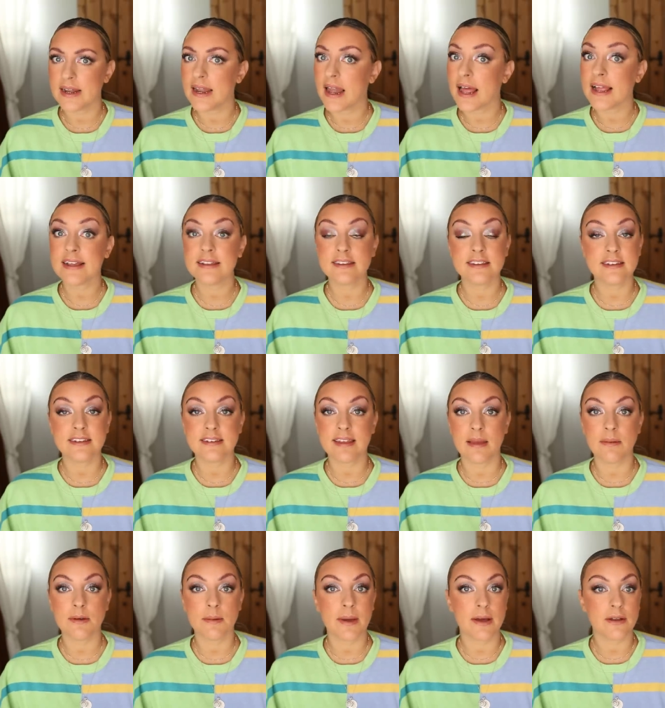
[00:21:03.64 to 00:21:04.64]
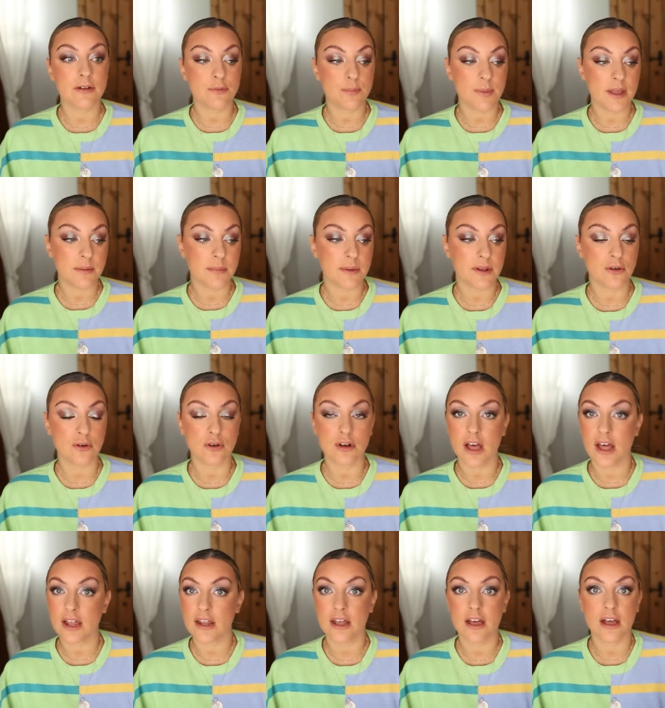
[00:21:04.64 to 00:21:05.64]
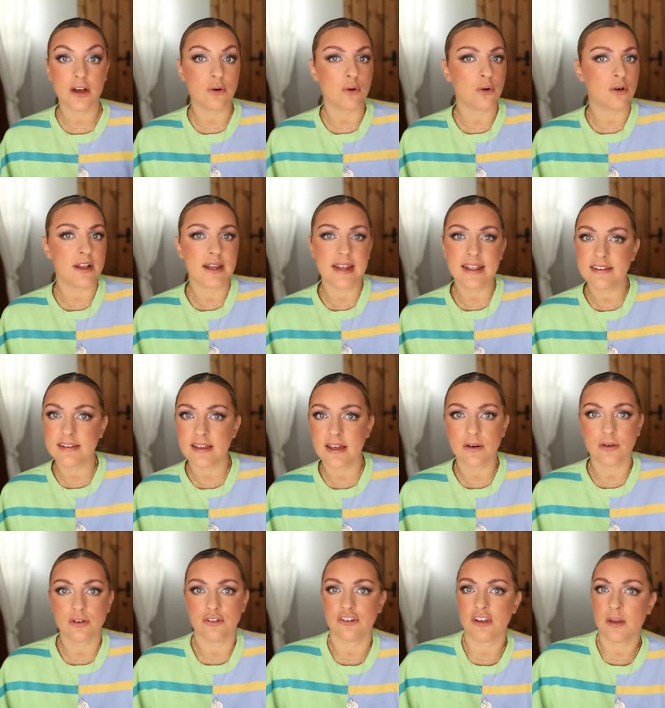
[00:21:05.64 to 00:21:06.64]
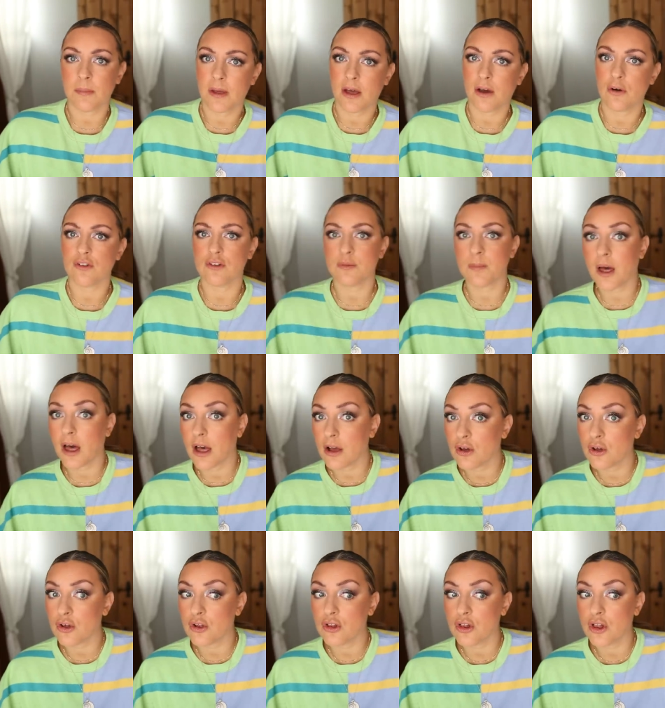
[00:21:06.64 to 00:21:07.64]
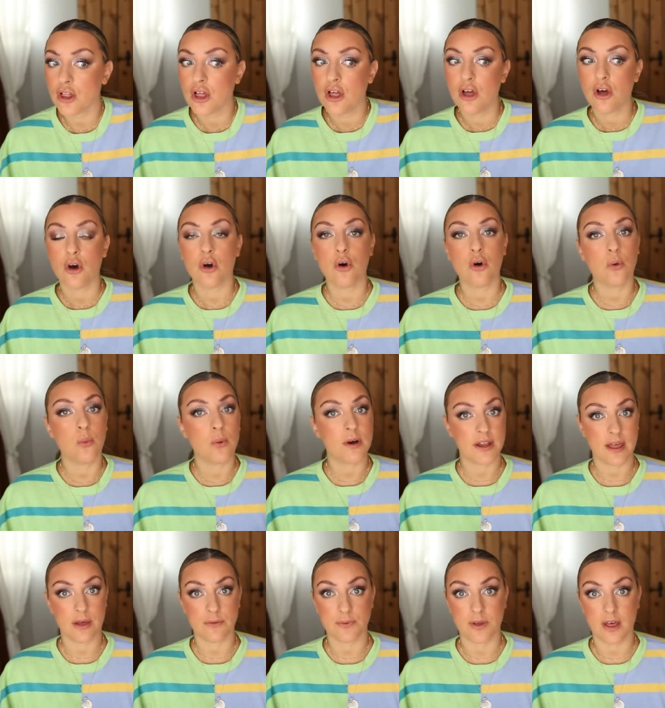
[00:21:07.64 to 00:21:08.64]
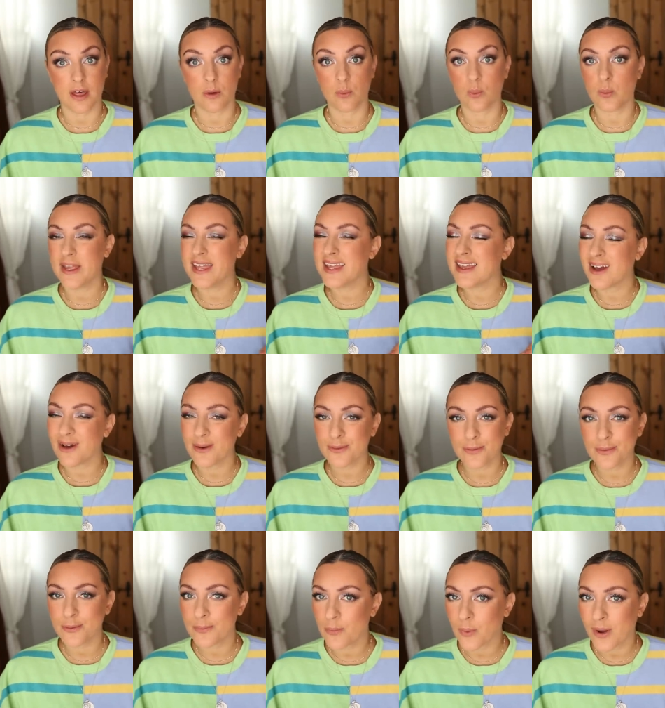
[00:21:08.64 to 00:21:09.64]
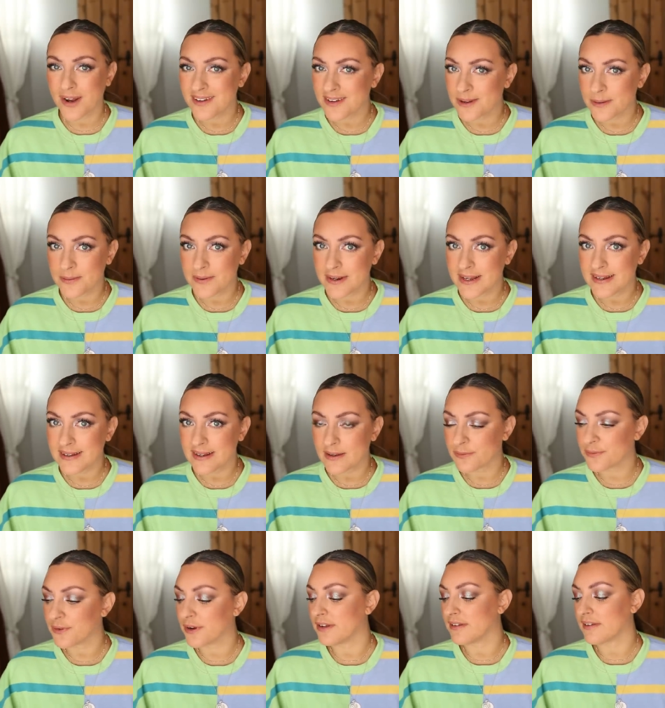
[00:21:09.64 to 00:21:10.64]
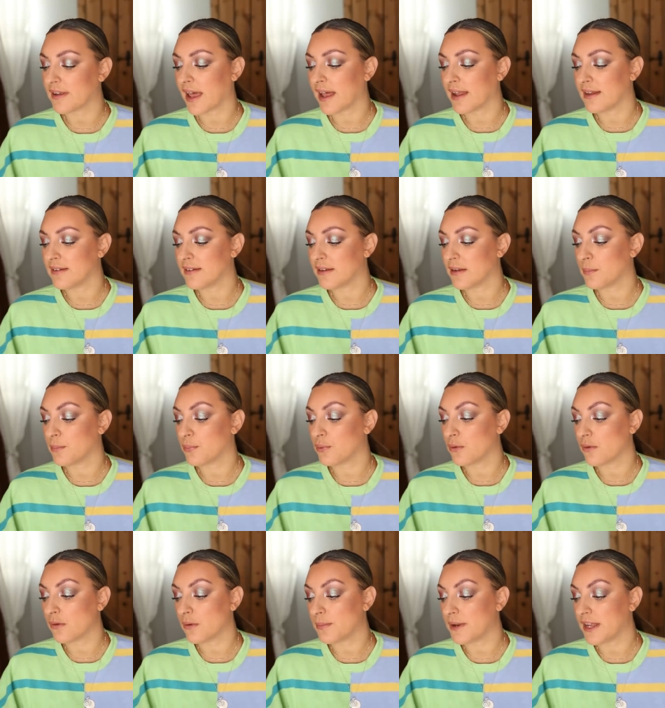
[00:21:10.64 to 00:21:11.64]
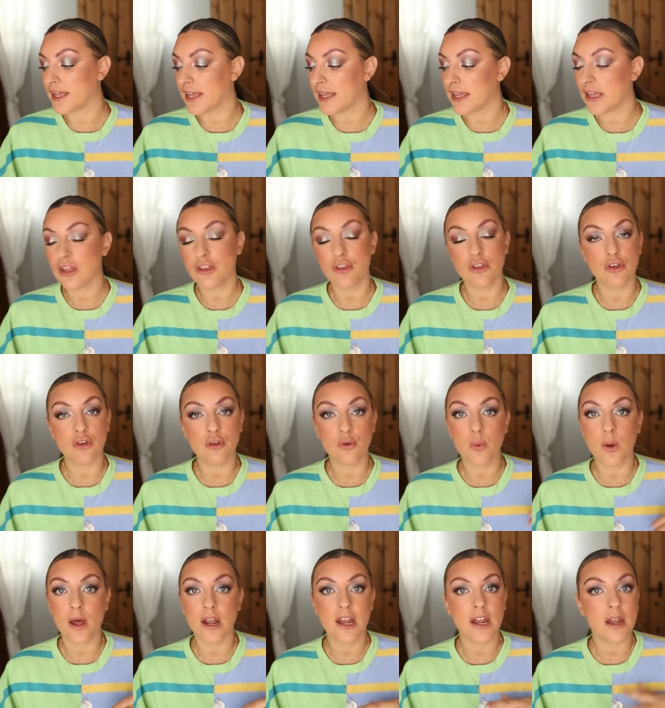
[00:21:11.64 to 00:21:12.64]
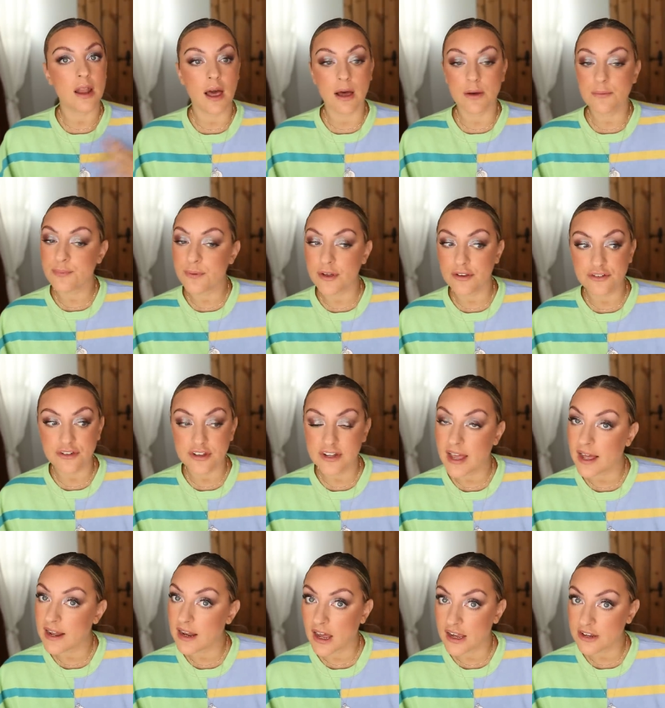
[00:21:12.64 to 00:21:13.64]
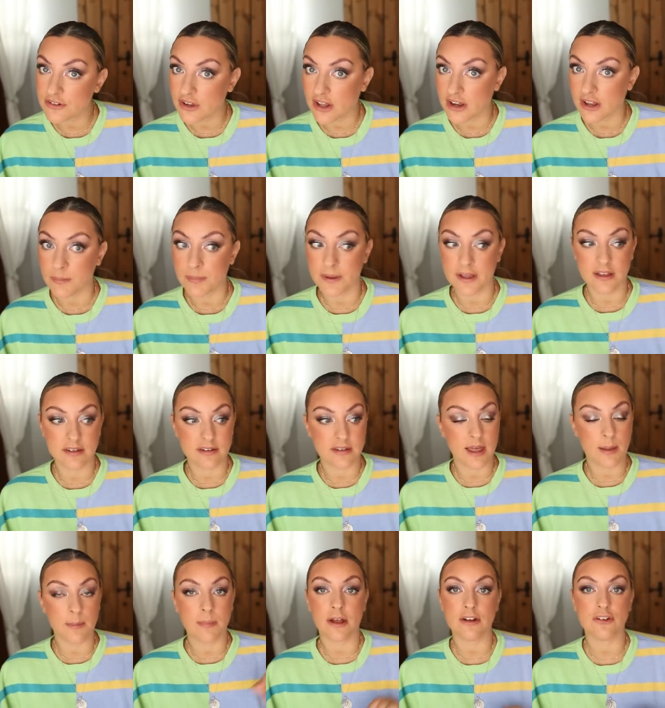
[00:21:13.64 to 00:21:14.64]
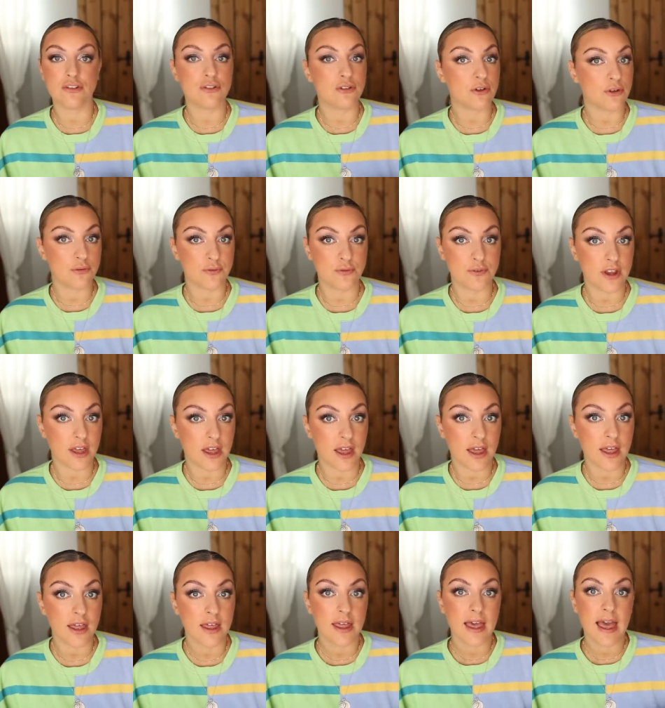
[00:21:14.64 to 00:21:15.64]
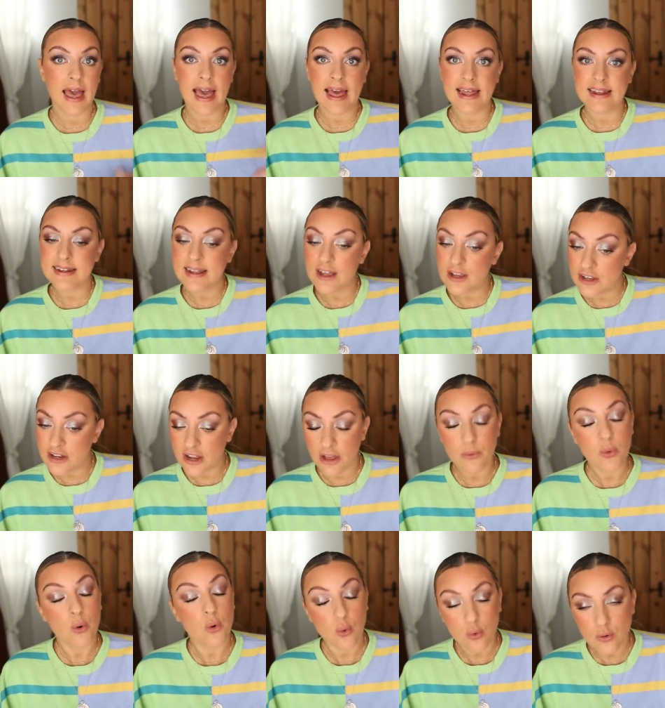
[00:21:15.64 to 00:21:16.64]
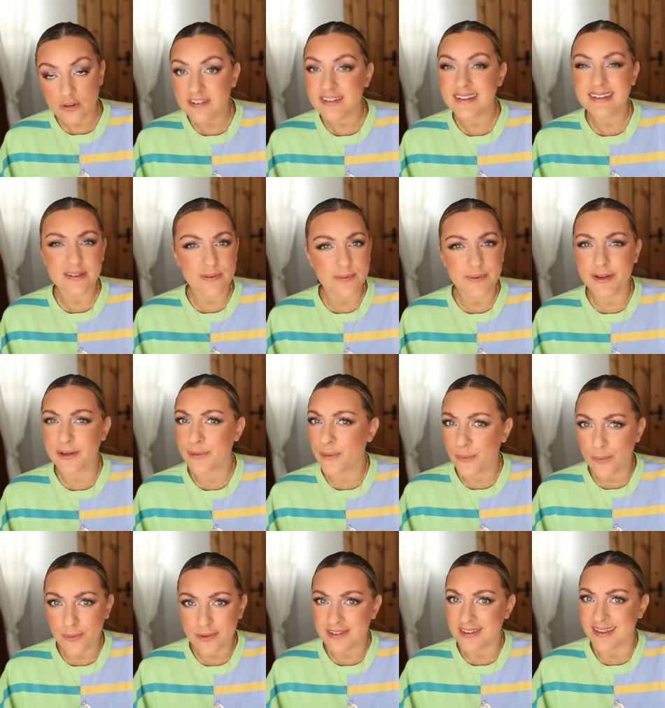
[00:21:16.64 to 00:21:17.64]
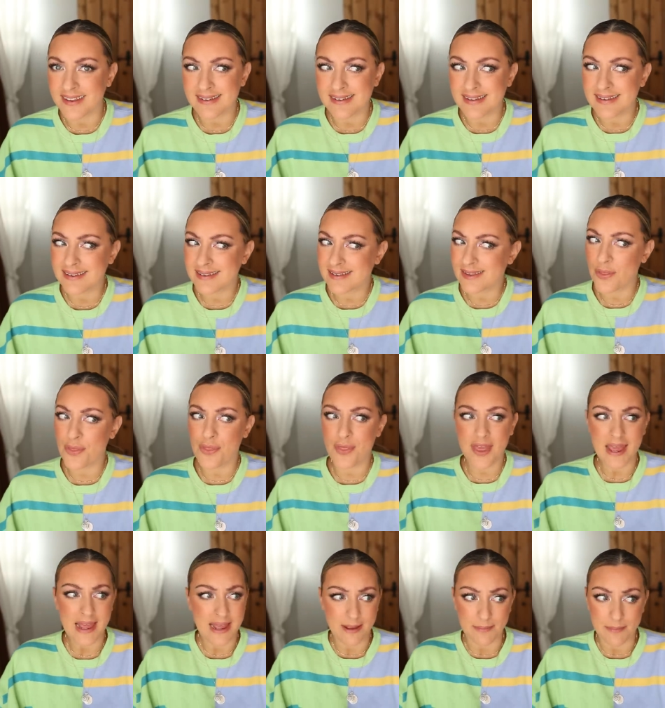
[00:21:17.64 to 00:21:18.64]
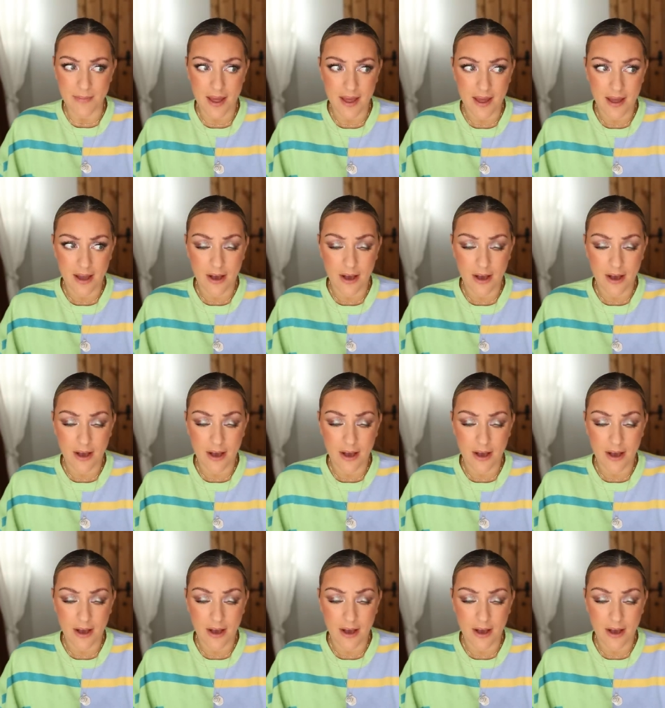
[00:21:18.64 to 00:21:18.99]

likes the same amount of pigment or colour or glitter or shimmer or sparkle or whatever. We are all wonderfully different and probably you love a Chanel eyeshadow because they're much softer and you know horses for courses is the theme